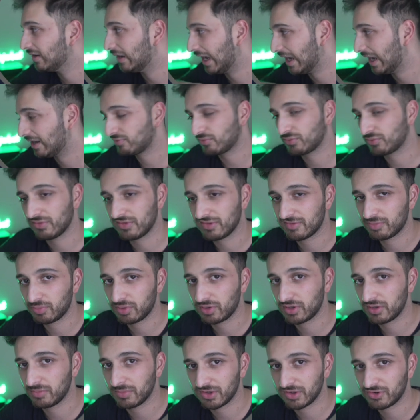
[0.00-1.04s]
Everyone's
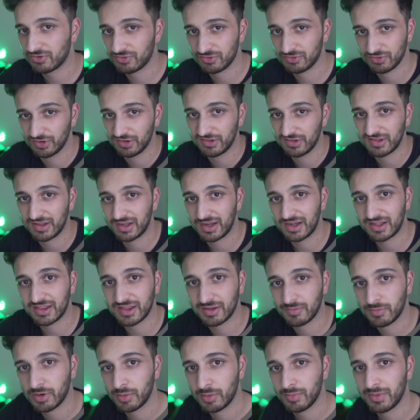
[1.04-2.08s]
pretty much using it at
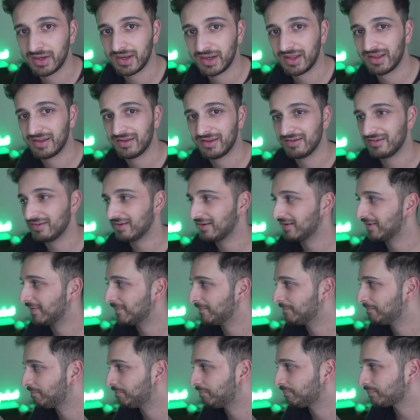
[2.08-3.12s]
the moment,
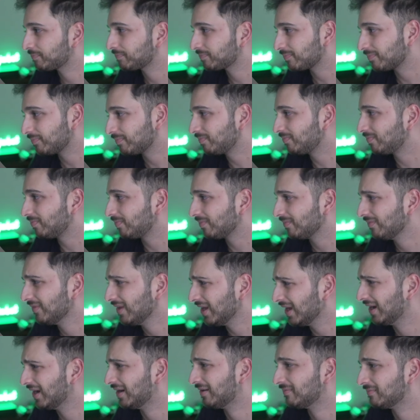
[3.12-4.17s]
and
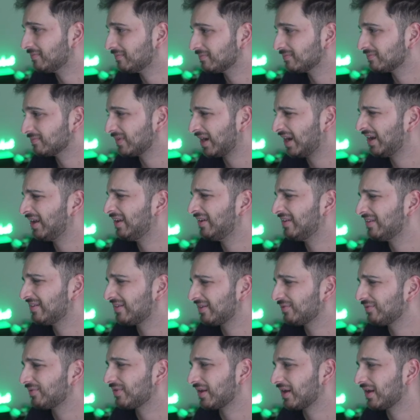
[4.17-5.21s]
yeah, I
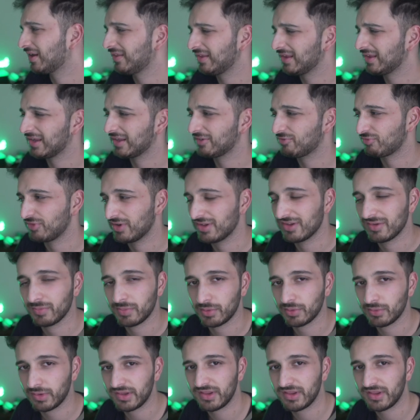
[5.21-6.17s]
think that's reasonable.